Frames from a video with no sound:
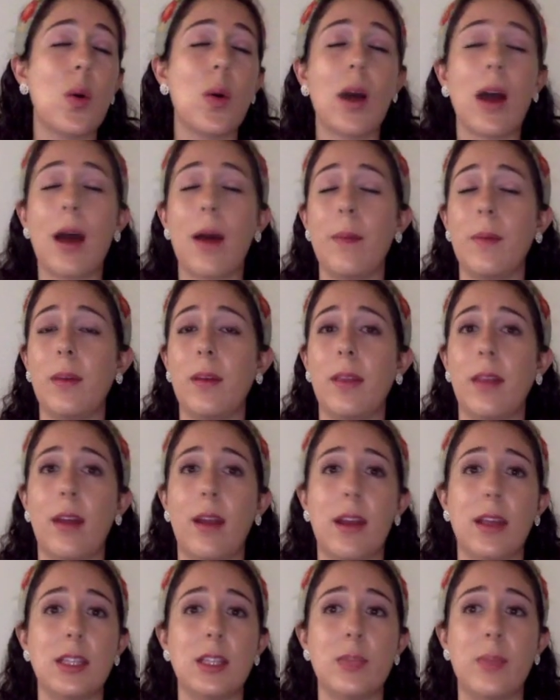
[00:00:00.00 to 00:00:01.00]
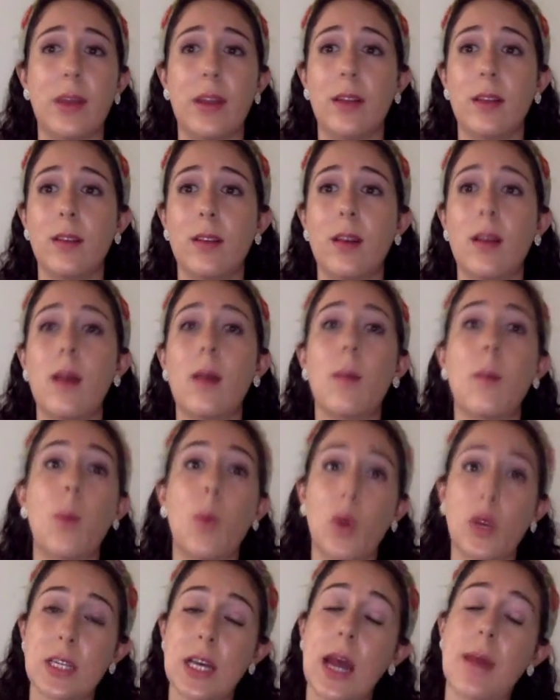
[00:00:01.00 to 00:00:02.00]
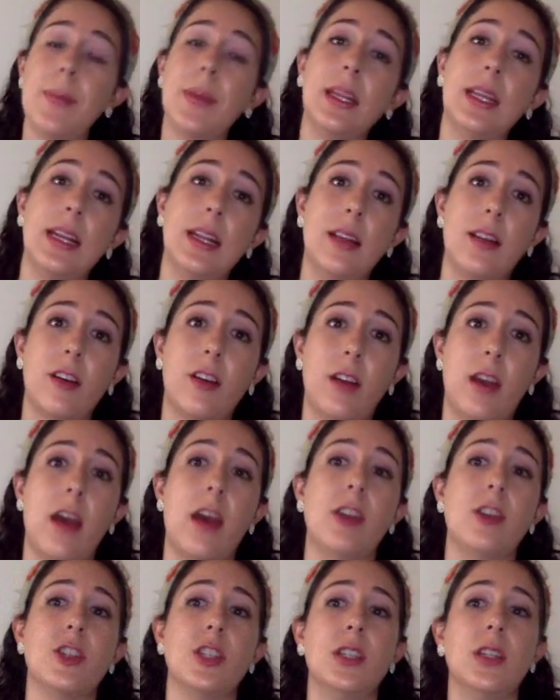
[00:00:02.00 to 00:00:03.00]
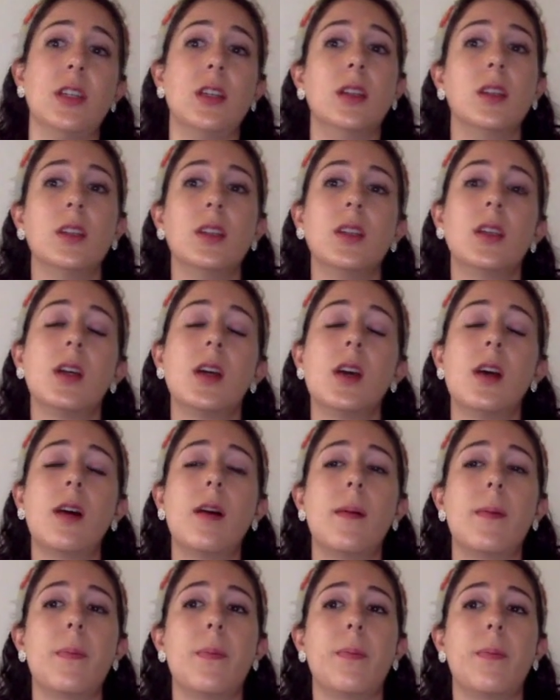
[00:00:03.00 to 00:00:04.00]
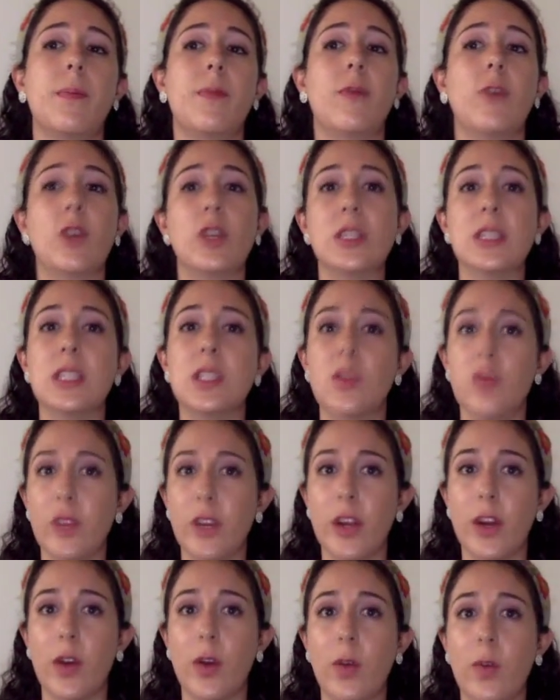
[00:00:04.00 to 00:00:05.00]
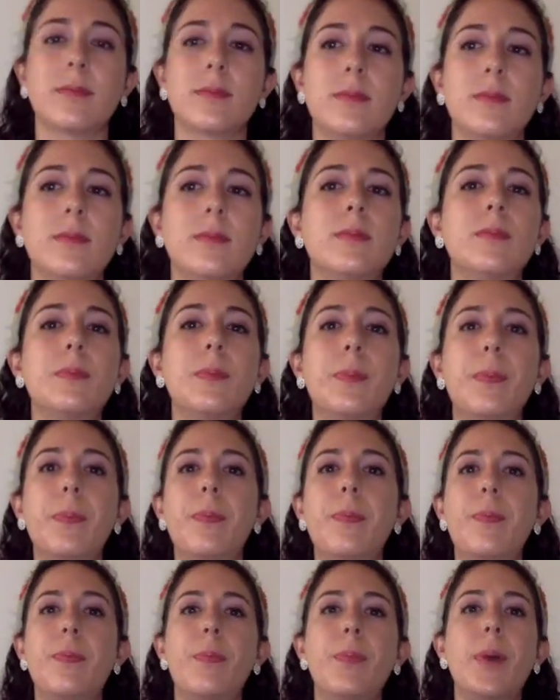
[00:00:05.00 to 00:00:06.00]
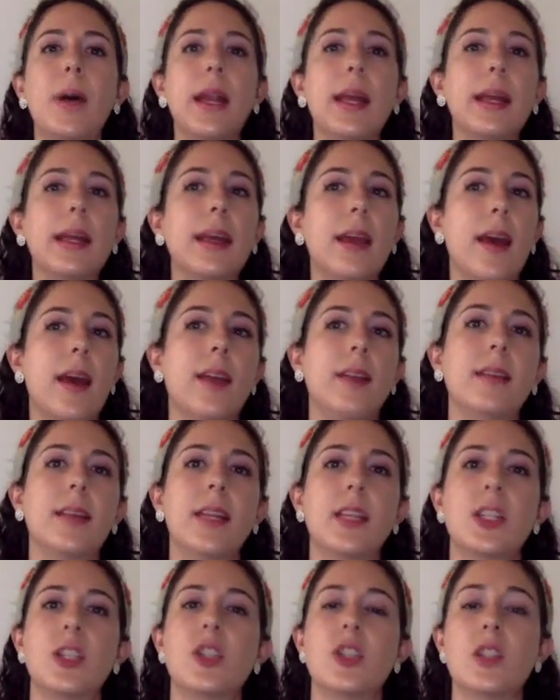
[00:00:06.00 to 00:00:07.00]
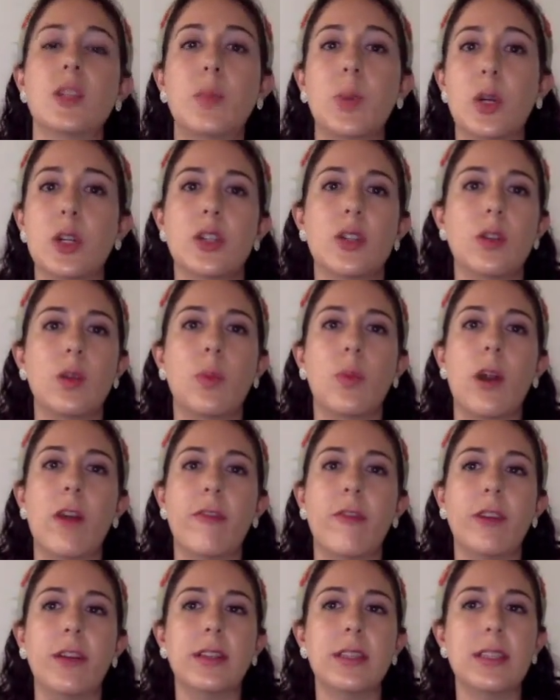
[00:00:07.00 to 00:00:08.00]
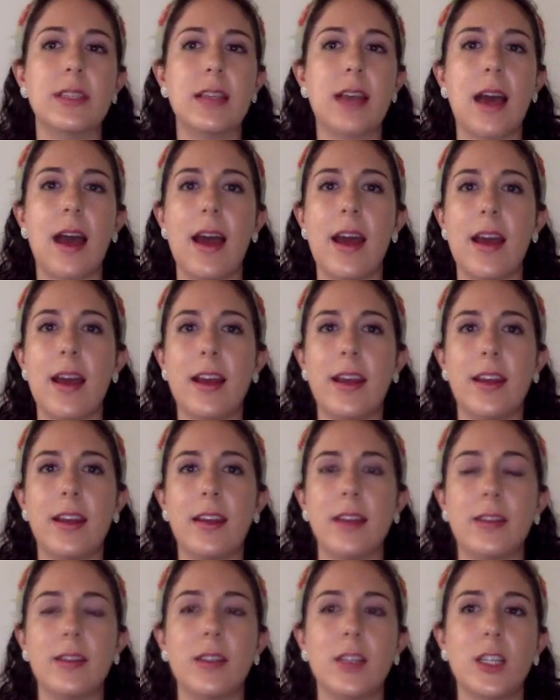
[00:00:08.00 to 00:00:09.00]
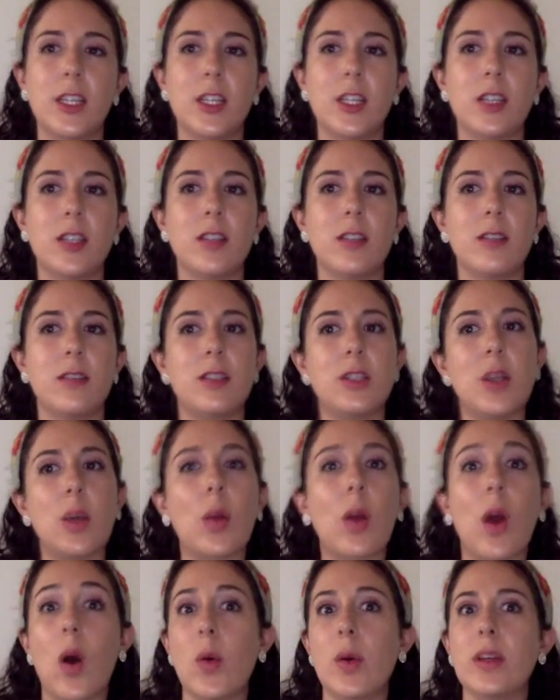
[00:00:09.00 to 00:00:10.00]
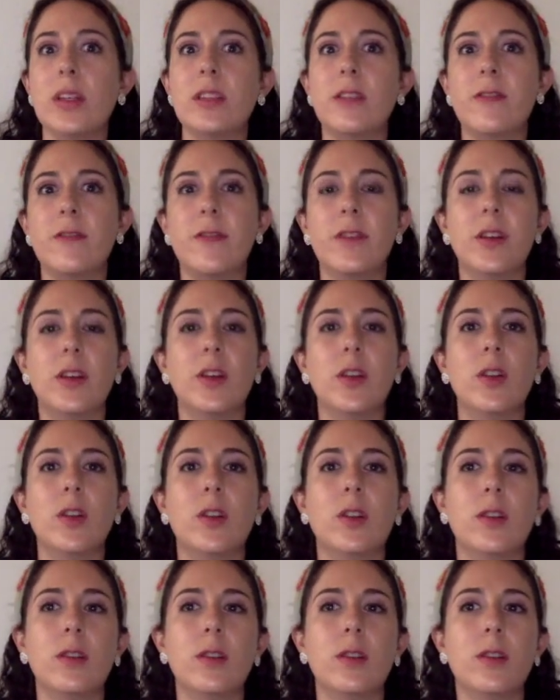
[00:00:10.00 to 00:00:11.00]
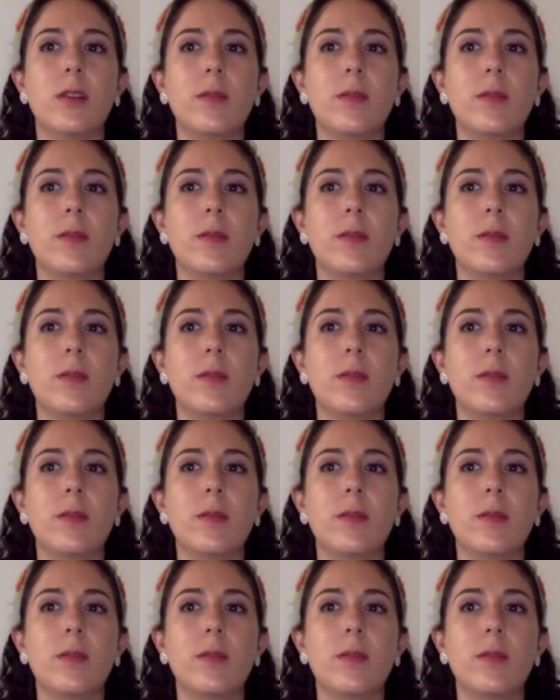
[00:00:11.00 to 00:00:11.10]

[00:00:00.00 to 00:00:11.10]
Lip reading: happy that I spent more time in Ilha Grande versus Rio. But again, that's just personal preference. I don't always feel